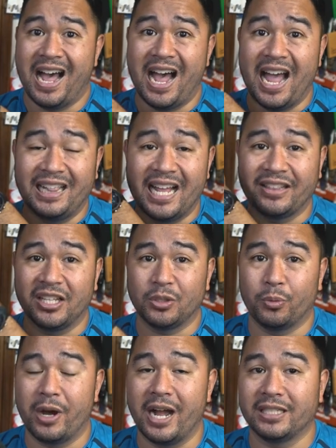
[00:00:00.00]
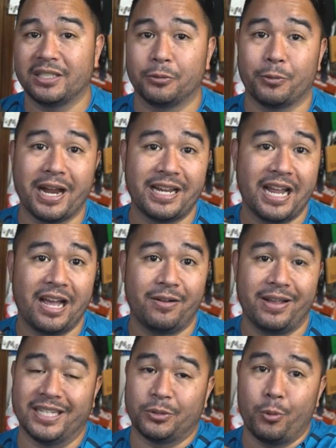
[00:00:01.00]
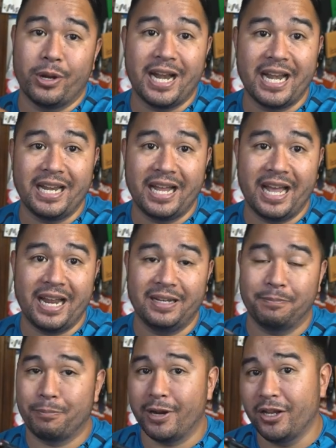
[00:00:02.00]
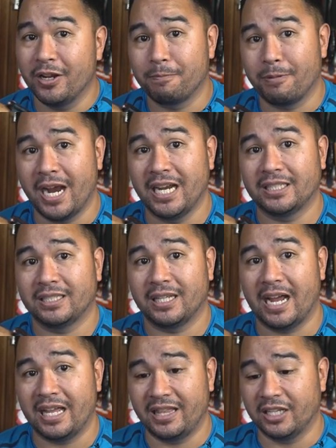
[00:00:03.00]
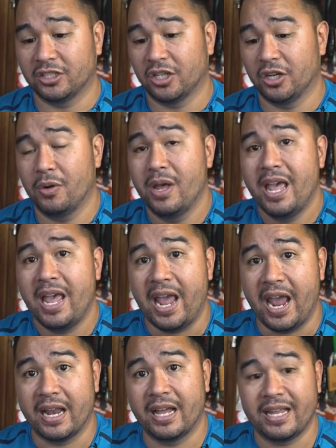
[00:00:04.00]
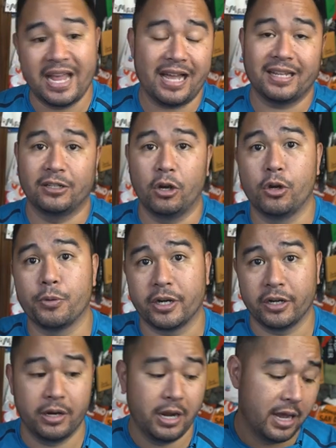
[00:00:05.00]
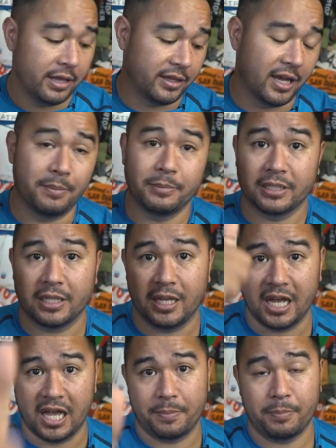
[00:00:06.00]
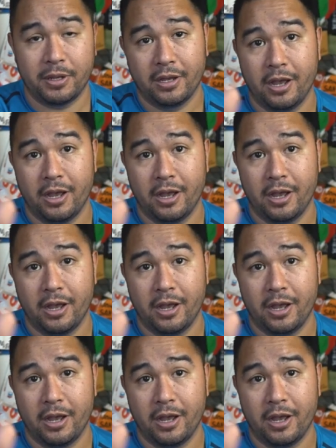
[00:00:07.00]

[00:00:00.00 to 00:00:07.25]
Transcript: I like this watch. Right now it's $199, pretty good price, I think so. And yeah, GOku Runner, thumbs up.